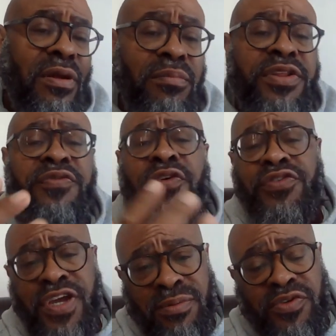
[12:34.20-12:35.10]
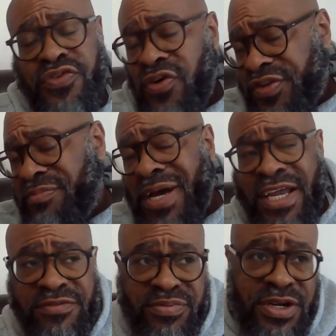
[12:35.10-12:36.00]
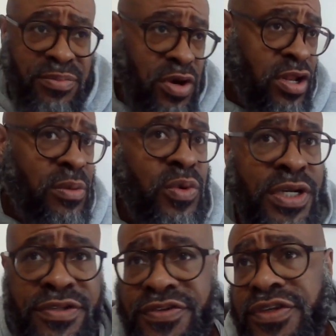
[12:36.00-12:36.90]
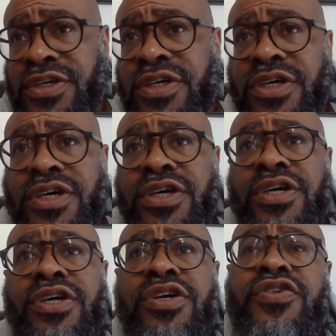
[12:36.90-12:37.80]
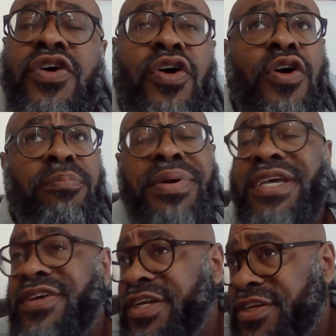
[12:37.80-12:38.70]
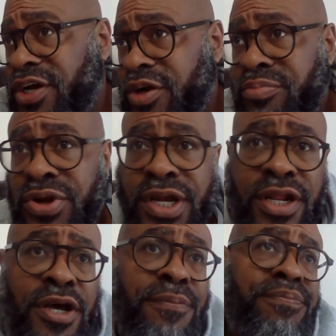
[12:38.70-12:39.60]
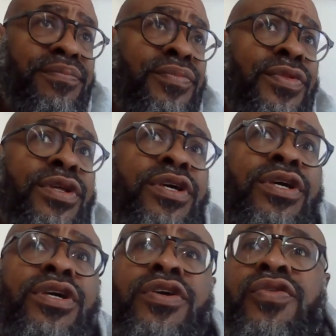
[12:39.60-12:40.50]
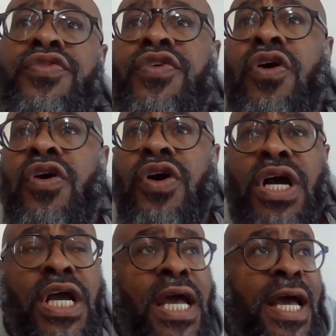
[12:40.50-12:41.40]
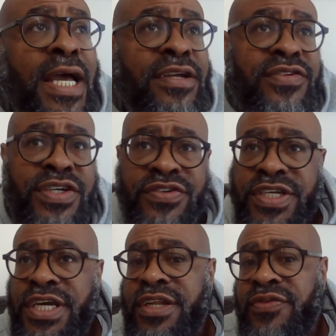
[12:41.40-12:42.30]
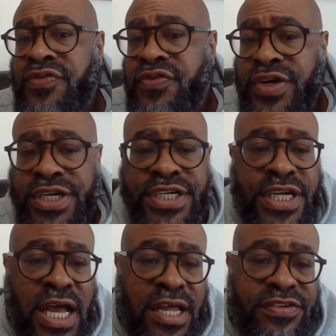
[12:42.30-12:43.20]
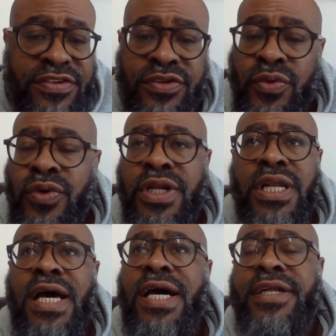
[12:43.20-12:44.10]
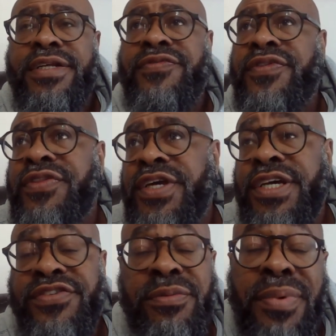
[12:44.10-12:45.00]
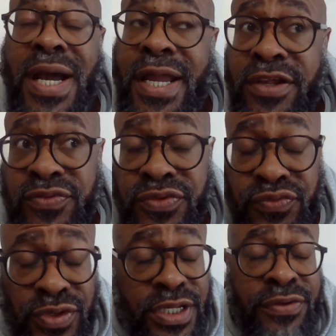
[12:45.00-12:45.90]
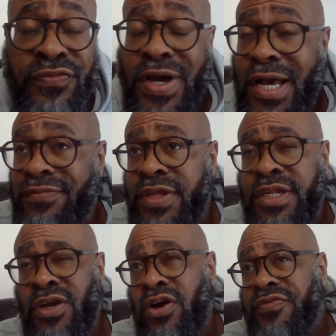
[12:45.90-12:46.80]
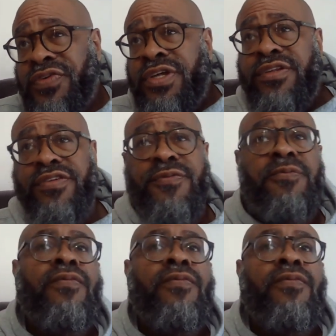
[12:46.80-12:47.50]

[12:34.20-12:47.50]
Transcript: but the first game you saw Tobias bring the ball up once. You saw PJ Tucker bring it up you saw guys just getting free shots, doing a lot of different things. Tobias was really involved in the offense.